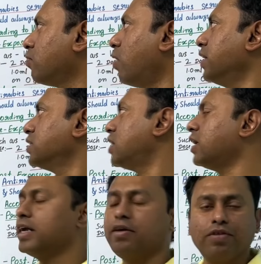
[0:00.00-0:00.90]
What is the
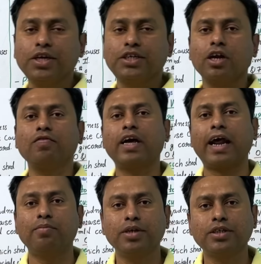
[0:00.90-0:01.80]
definition of the
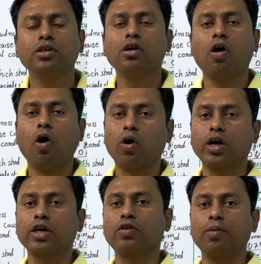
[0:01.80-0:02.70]
rabies
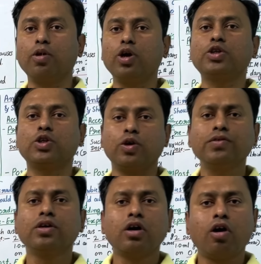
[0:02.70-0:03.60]
according to
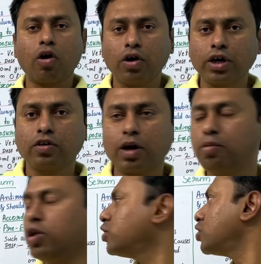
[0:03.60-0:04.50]
WHO? According to
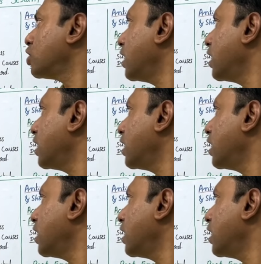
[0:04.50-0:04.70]
WHO, the